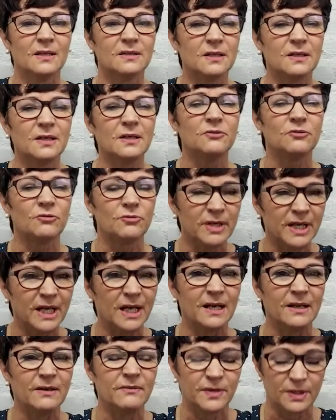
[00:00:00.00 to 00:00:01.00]
didn't
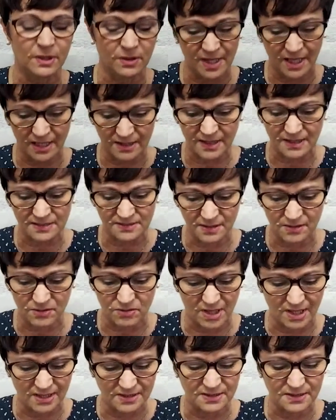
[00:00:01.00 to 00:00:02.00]
really view that as a
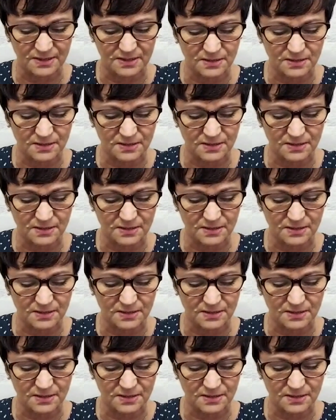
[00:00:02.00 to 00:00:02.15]
crisis.